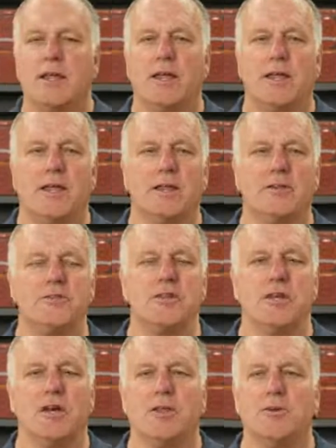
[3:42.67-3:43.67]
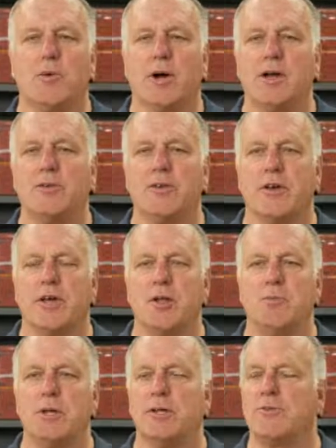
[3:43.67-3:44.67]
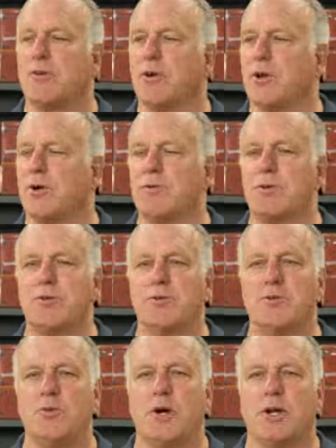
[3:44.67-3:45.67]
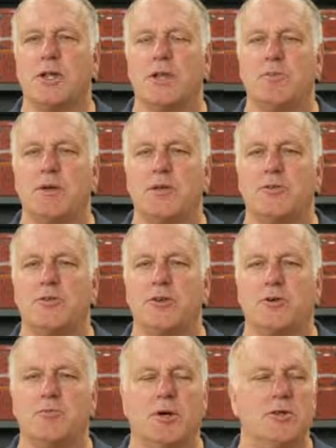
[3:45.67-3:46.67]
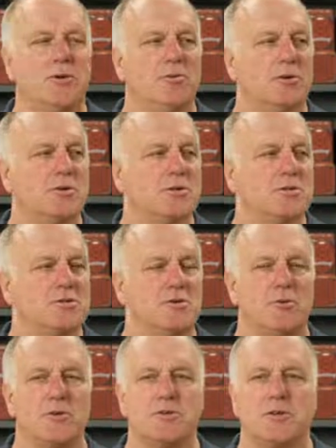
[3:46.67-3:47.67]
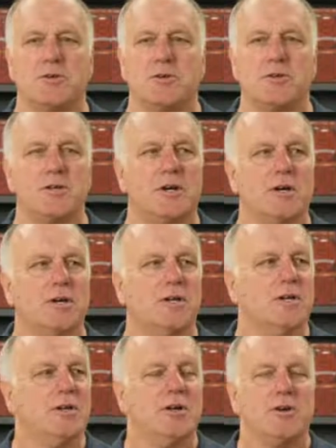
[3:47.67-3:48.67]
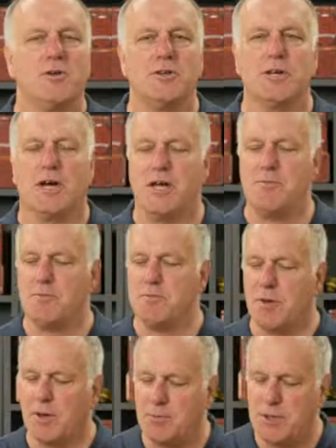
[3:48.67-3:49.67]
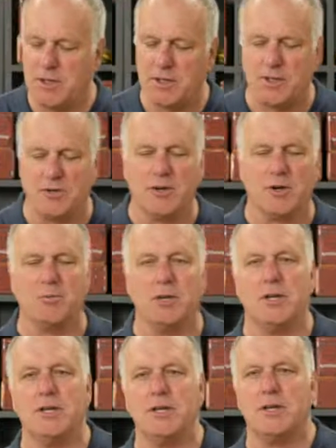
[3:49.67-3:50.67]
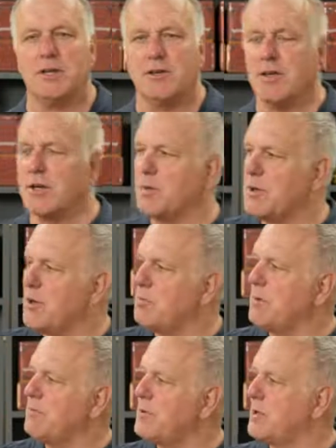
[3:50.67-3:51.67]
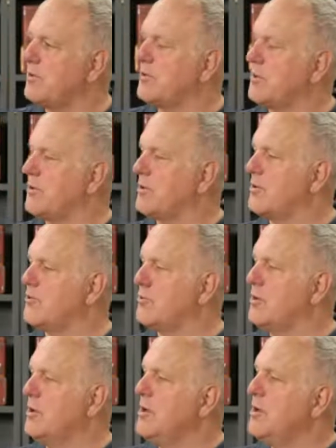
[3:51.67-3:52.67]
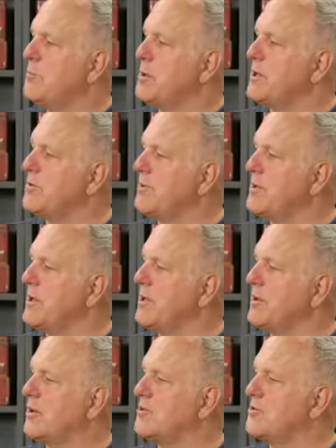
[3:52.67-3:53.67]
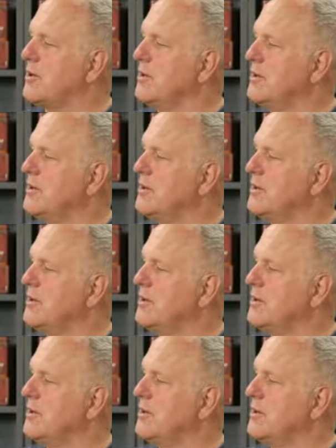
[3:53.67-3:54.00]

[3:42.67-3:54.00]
let's see. Otherwise, Elvira is going over to Colombia to see her mother, which is always a good time. Elvira does our blending, and we hope everything is under control. Elvira, is everything under control?